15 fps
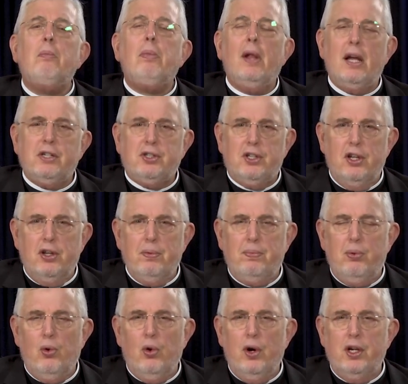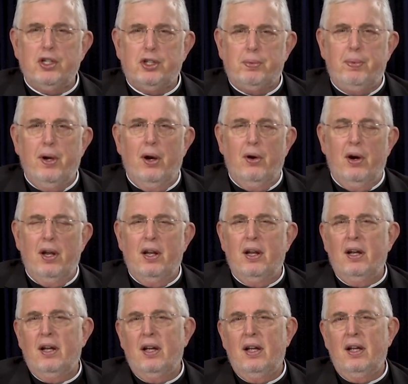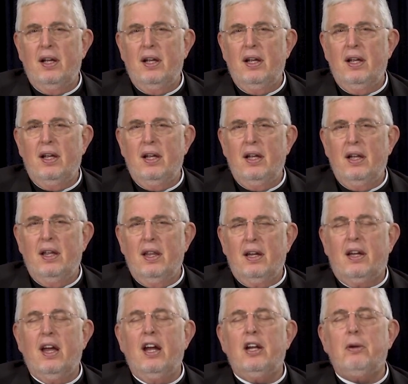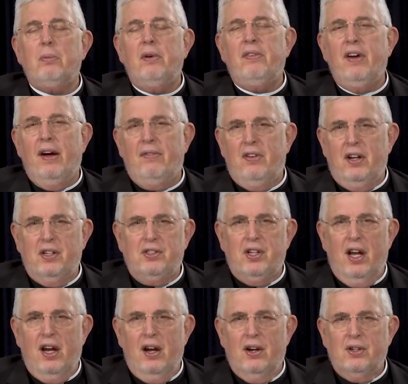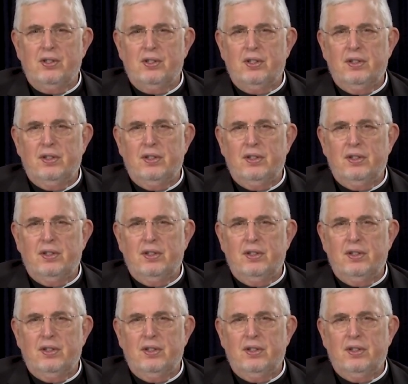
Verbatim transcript: Blessed to the poor in spirit. The kingdom of heaven is theirs.